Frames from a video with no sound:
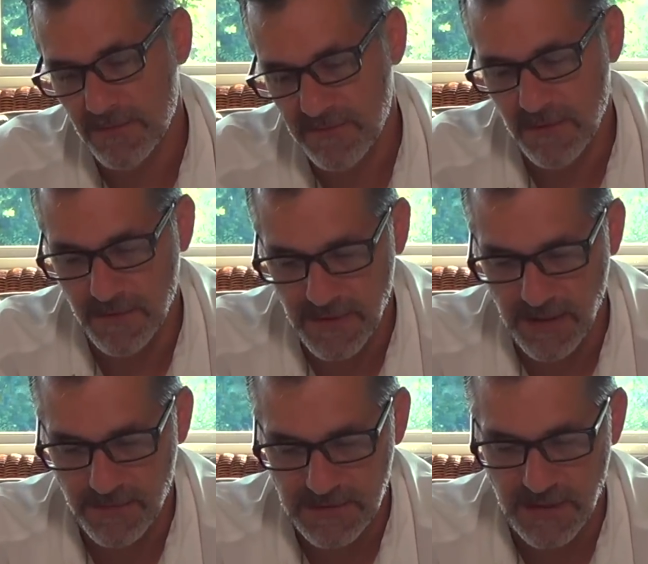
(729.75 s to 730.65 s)
So
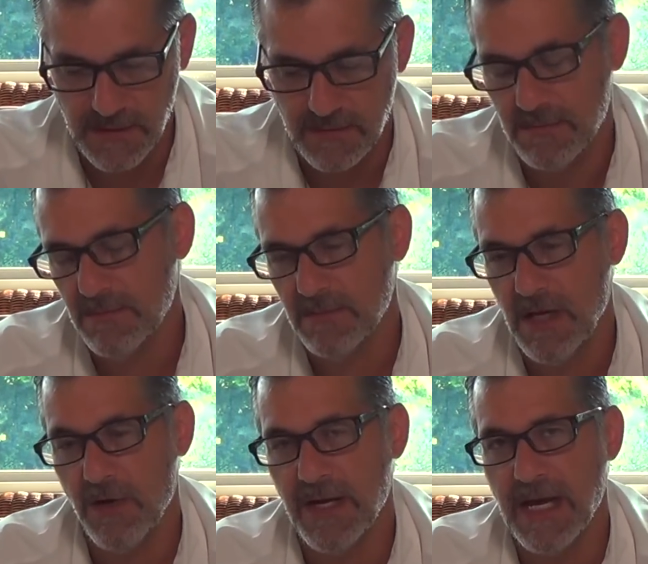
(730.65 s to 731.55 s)
that was like
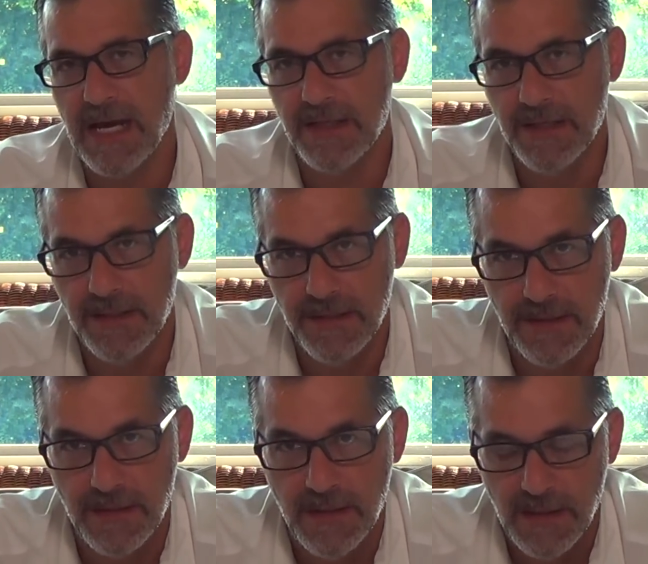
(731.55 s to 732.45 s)
how I got in, and